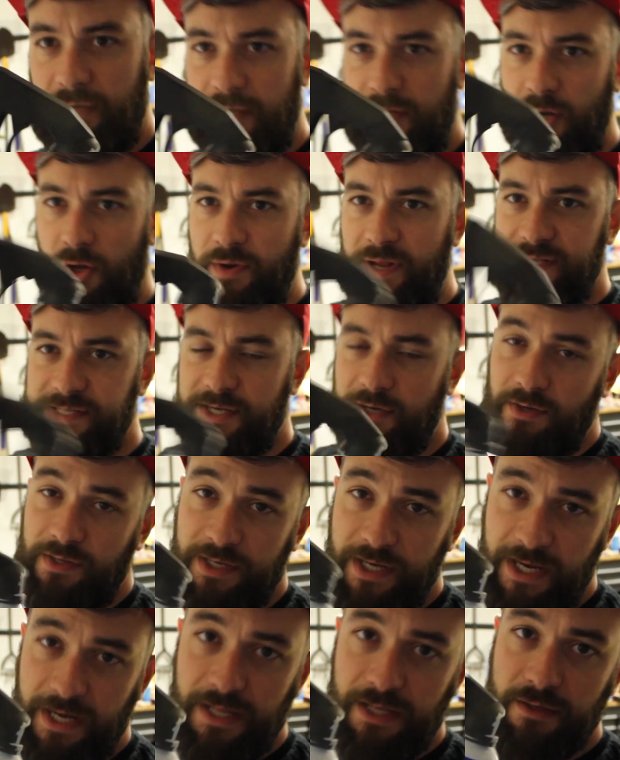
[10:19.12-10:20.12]
You don't necessarily
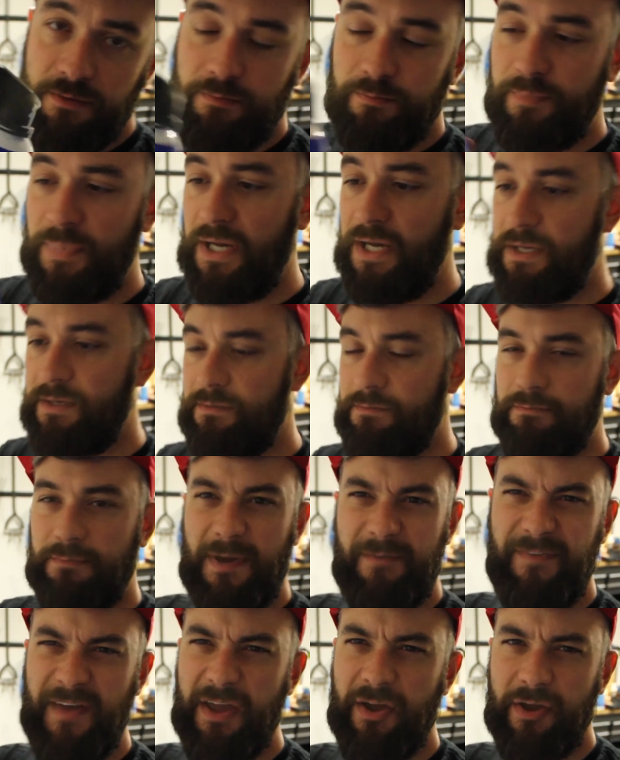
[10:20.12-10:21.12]
need it, but
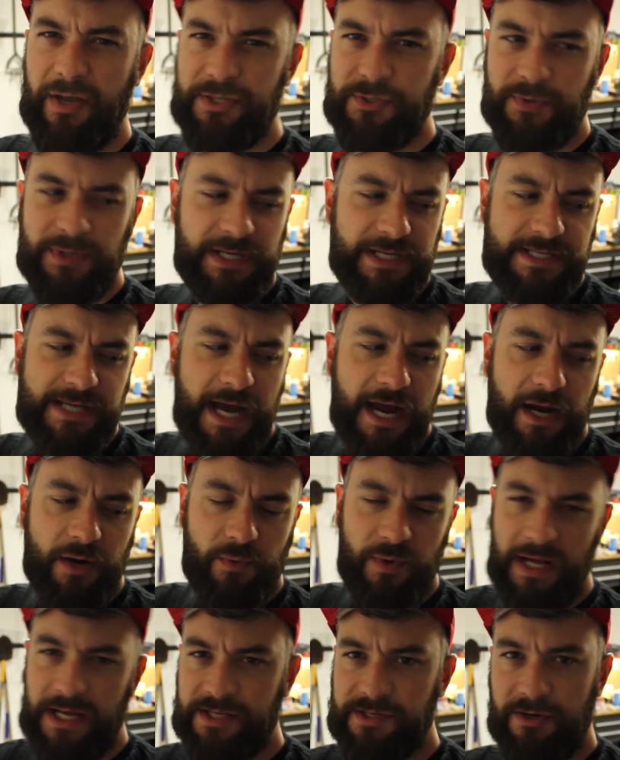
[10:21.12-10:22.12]
my finger gets really tired
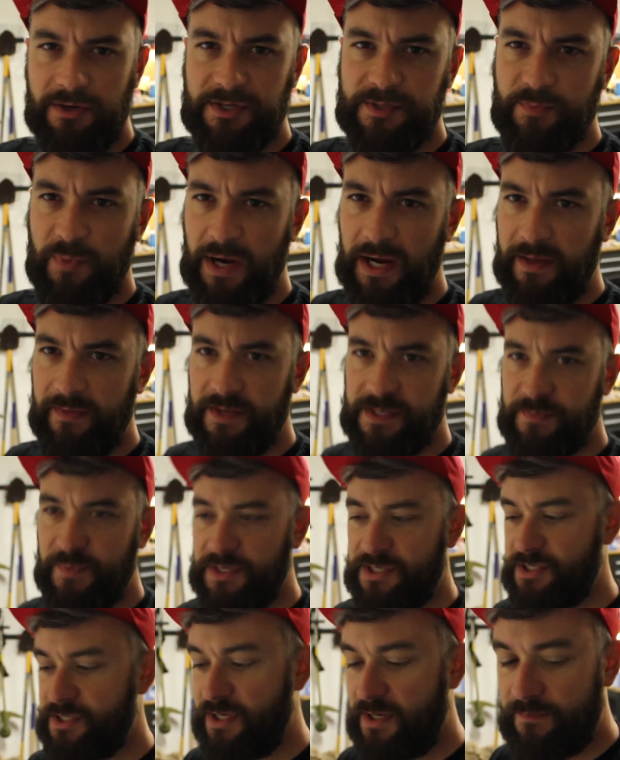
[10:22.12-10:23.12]
when I start spraying this
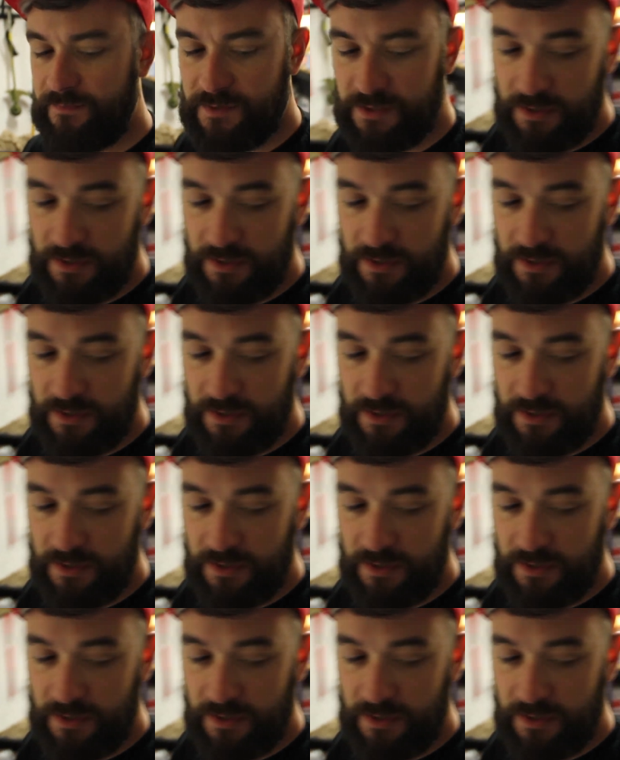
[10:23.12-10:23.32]
much stuff.